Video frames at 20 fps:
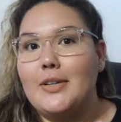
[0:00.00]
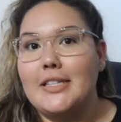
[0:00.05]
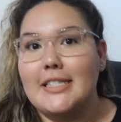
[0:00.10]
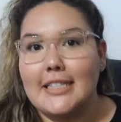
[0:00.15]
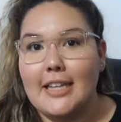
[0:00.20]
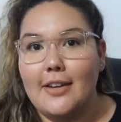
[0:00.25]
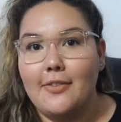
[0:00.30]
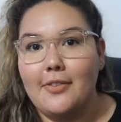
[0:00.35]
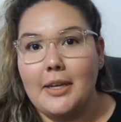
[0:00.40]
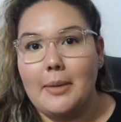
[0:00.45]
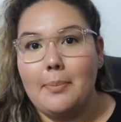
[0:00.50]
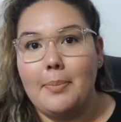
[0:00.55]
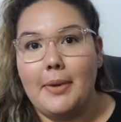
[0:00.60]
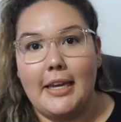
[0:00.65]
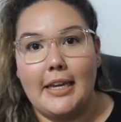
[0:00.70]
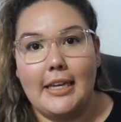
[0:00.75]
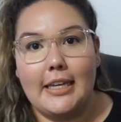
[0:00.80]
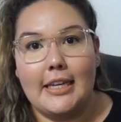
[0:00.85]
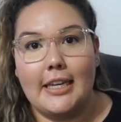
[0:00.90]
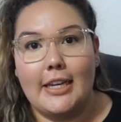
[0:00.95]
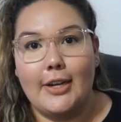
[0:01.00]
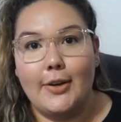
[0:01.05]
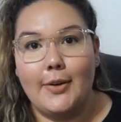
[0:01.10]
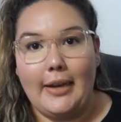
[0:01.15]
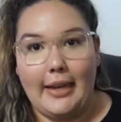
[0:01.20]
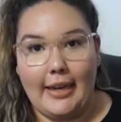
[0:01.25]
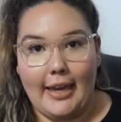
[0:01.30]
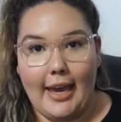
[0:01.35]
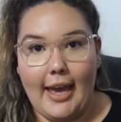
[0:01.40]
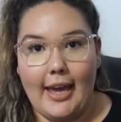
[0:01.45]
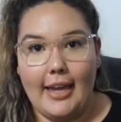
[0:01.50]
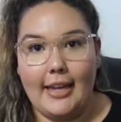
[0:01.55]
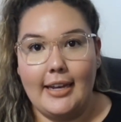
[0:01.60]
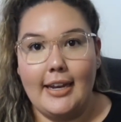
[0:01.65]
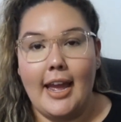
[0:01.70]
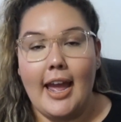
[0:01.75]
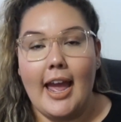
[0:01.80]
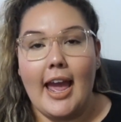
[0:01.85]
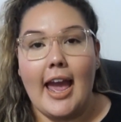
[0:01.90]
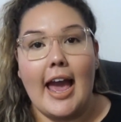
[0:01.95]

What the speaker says: It's Itslovelypink here again,